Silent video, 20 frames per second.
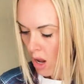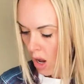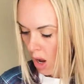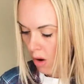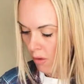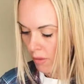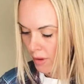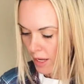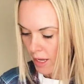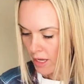
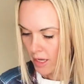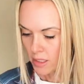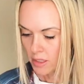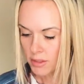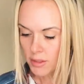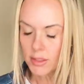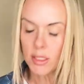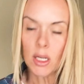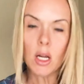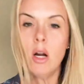Okay,
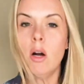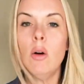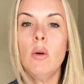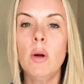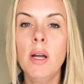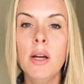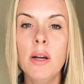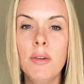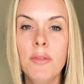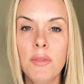so
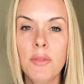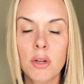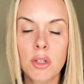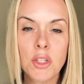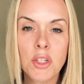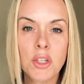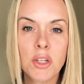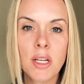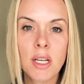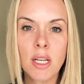
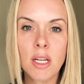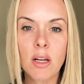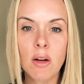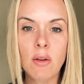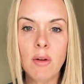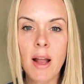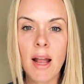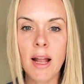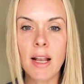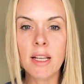first you're gonna go
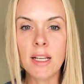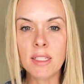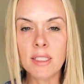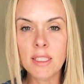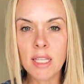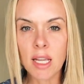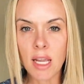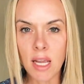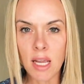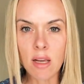ahead and
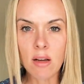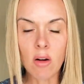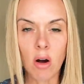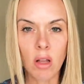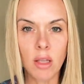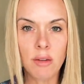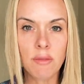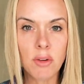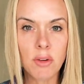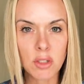take
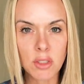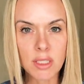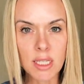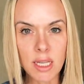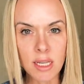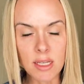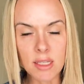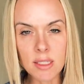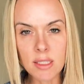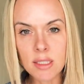all of your
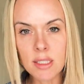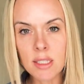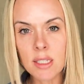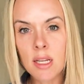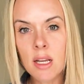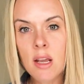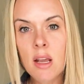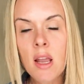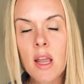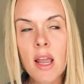tins
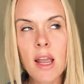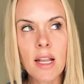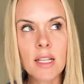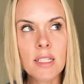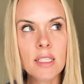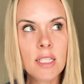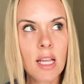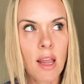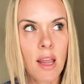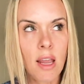and
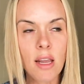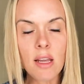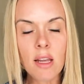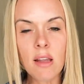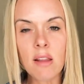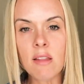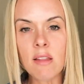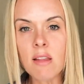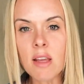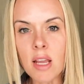take
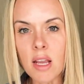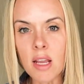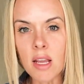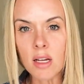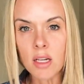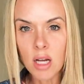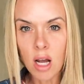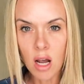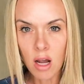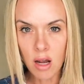the
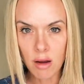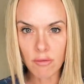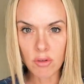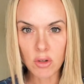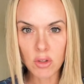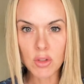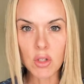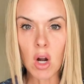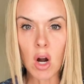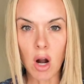
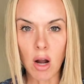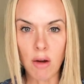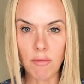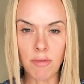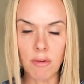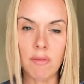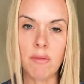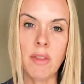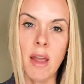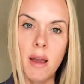covers off
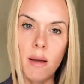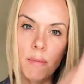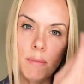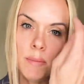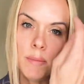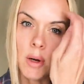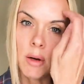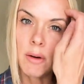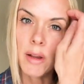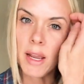of
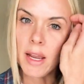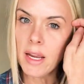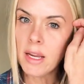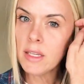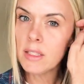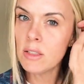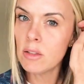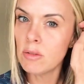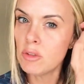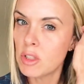them,
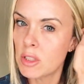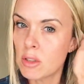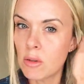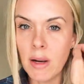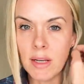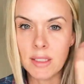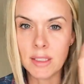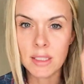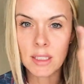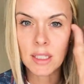okay? So just go
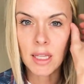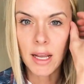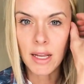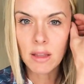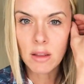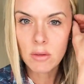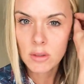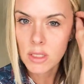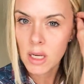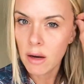ahead and slide
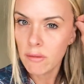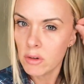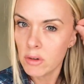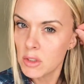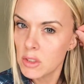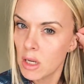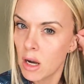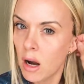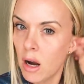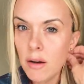those covers
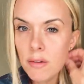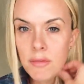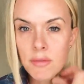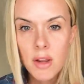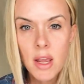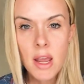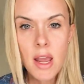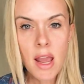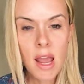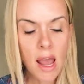off,
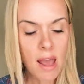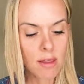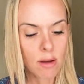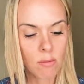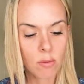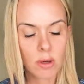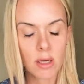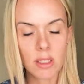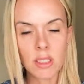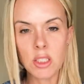and then
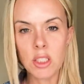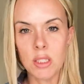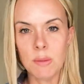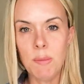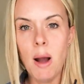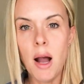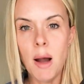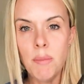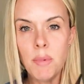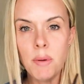we're gonna just
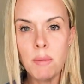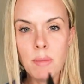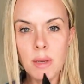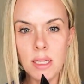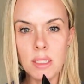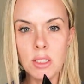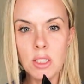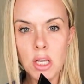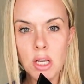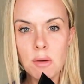pop them
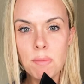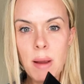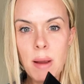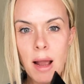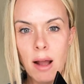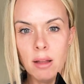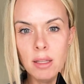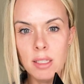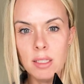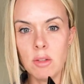into your
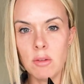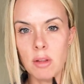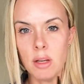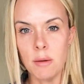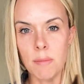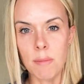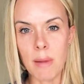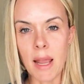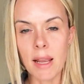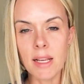palette. So they're
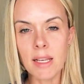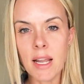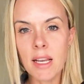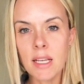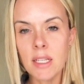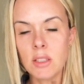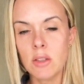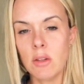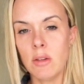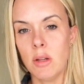magnetic,
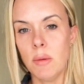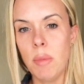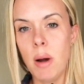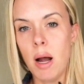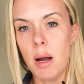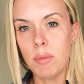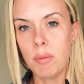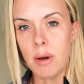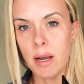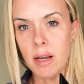so they'll
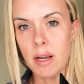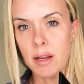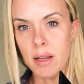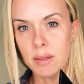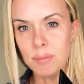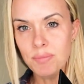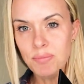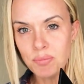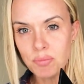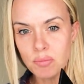pop right
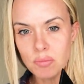in.